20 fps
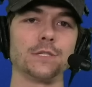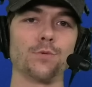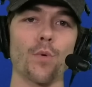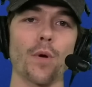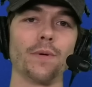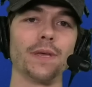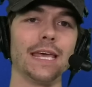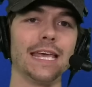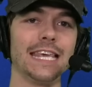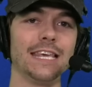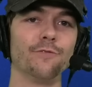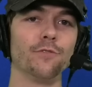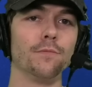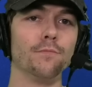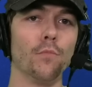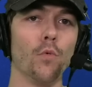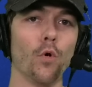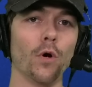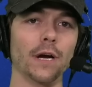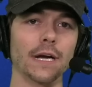the way we get even
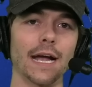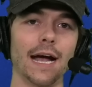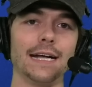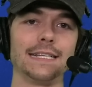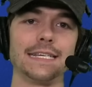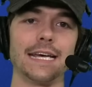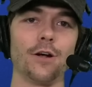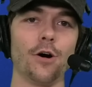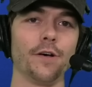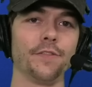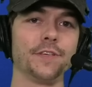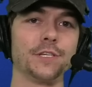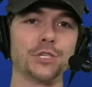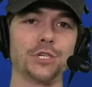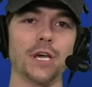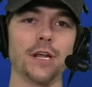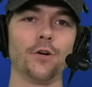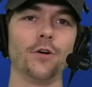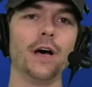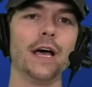more content on this
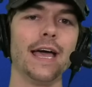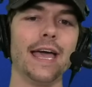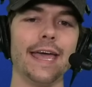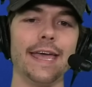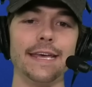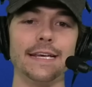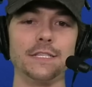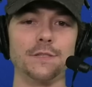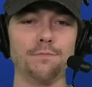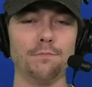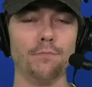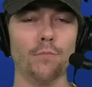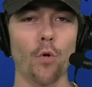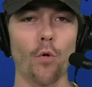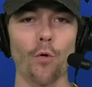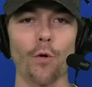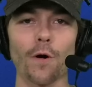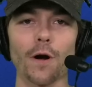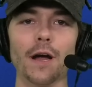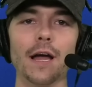channel is
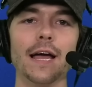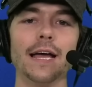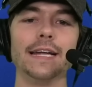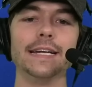more